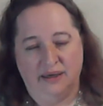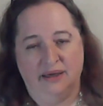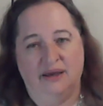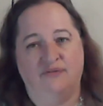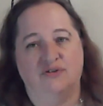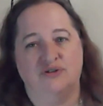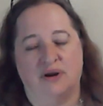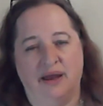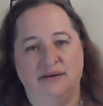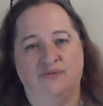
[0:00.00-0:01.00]
if you're
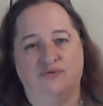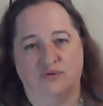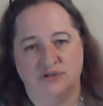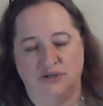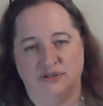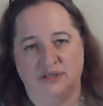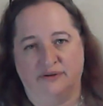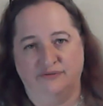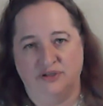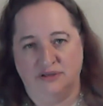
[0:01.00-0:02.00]
trying to force
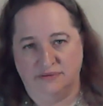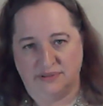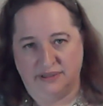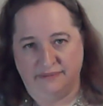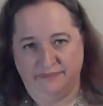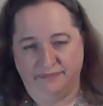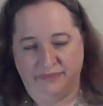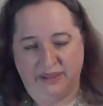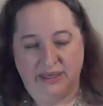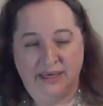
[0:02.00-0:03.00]
yourself to use it.
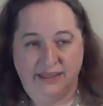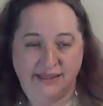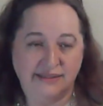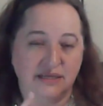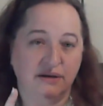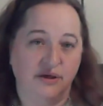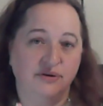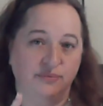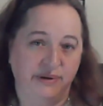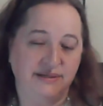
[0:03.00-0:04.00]
That's
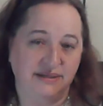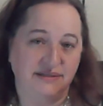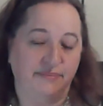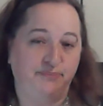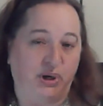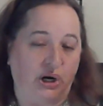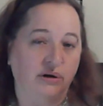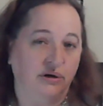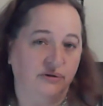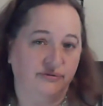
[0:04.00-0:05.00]
another reason to
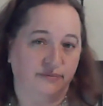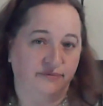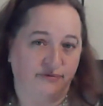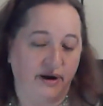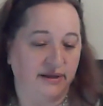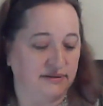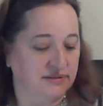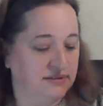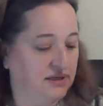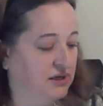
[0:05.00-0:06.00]
borrow from
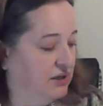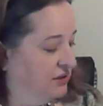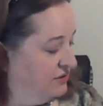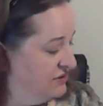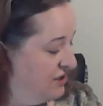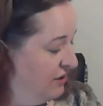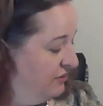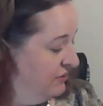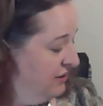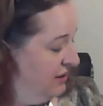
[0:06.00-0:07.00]
friends.
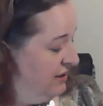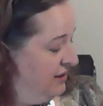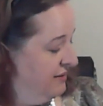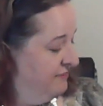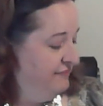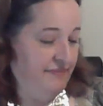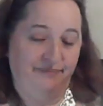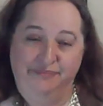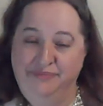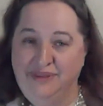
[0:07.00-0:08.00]
So
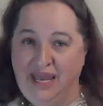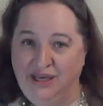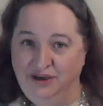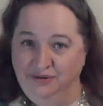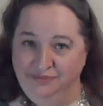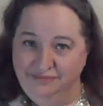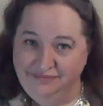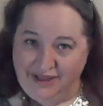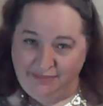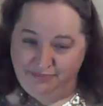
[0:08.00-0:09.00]
thank you.
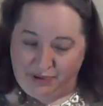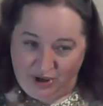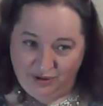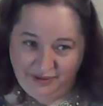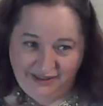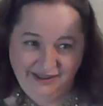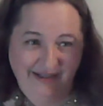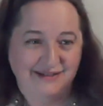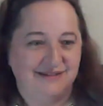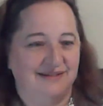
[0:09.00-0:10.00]
I'm borrowing
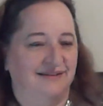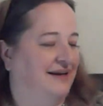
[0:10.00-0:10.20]
this